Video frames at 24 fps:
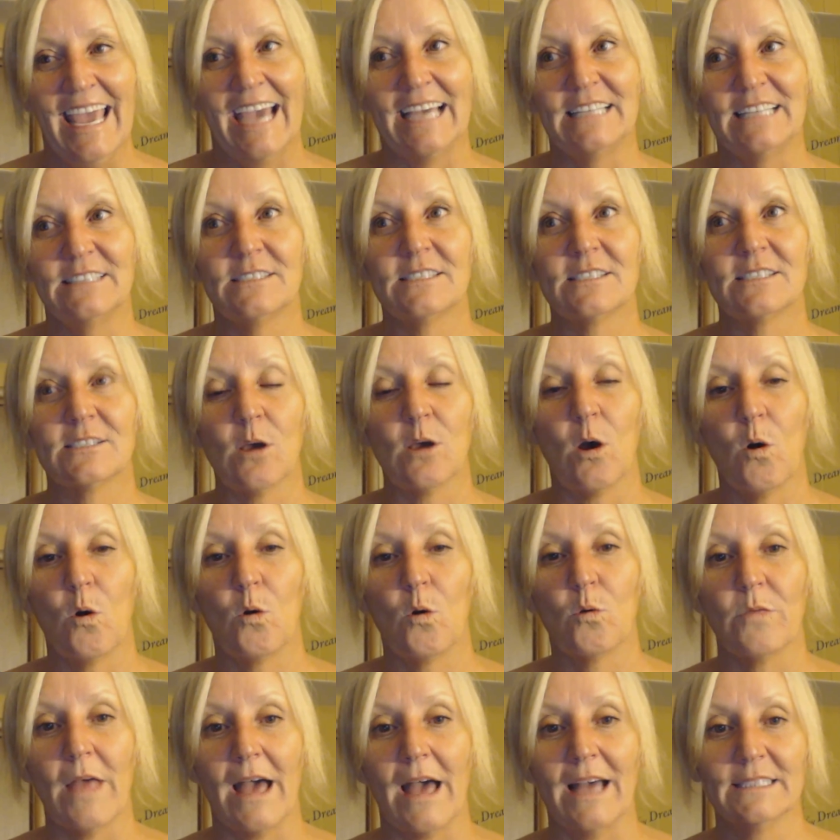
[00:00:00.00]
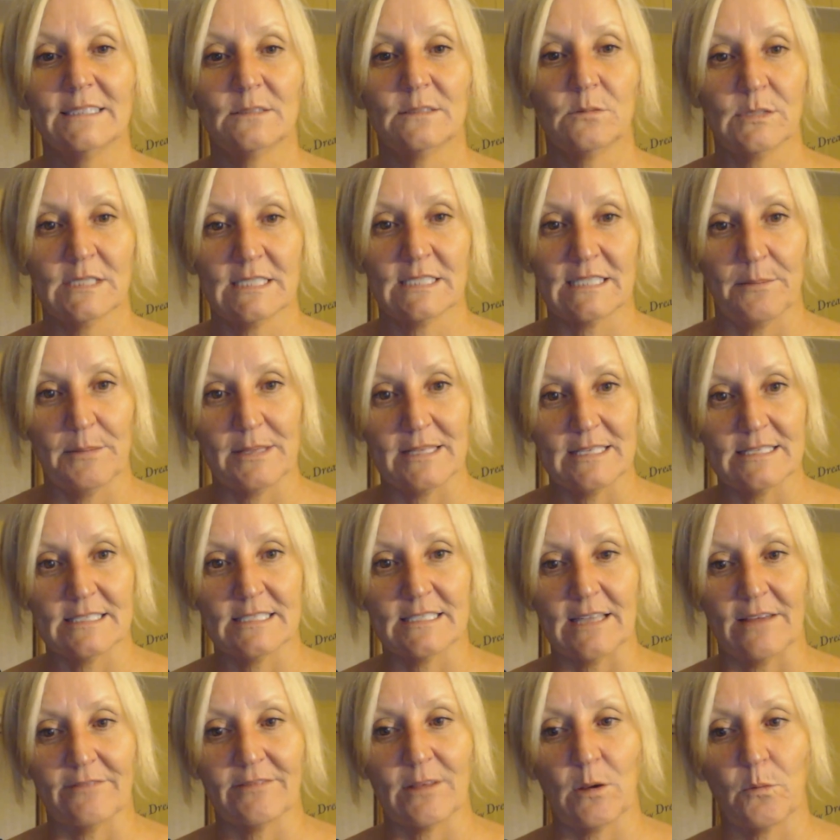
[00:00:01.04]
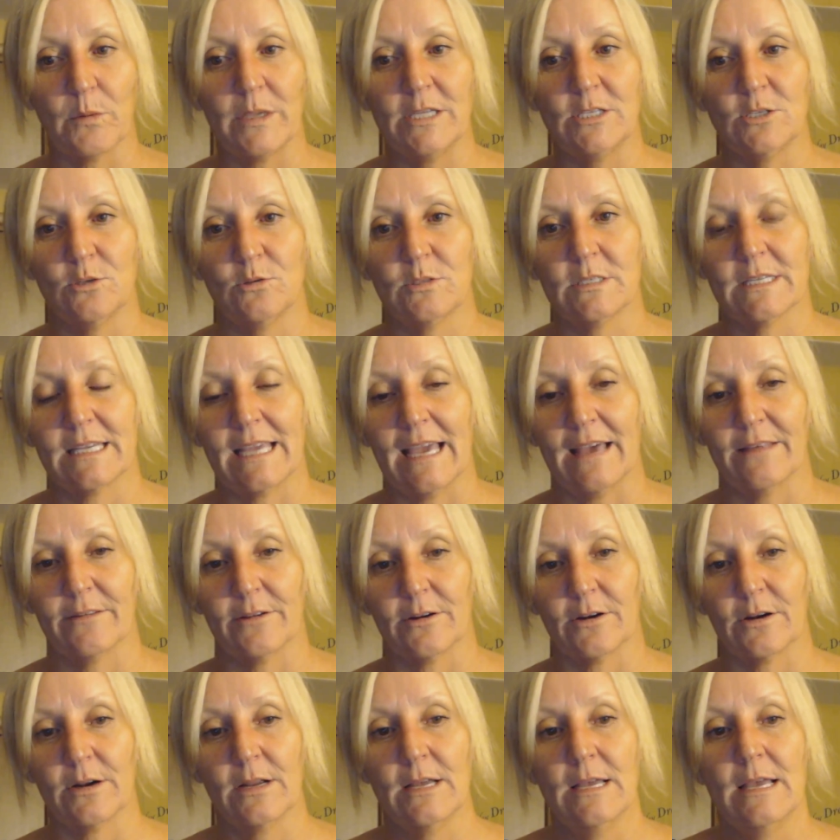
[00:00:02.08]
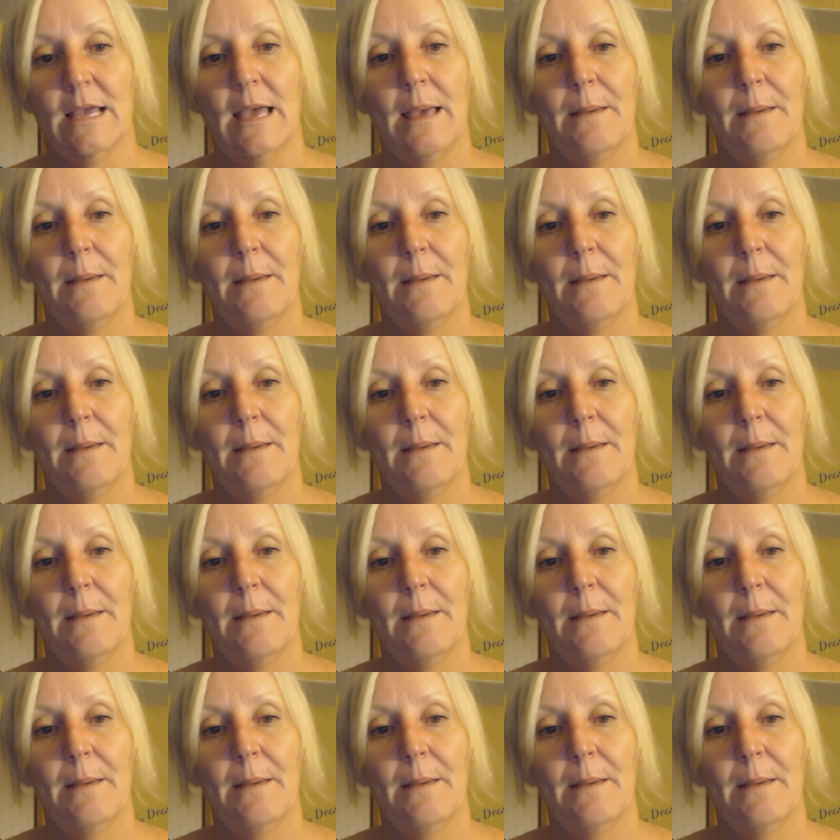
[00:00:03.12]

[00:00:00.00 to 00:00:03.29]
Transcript: And so that's some of the stuff that we do together.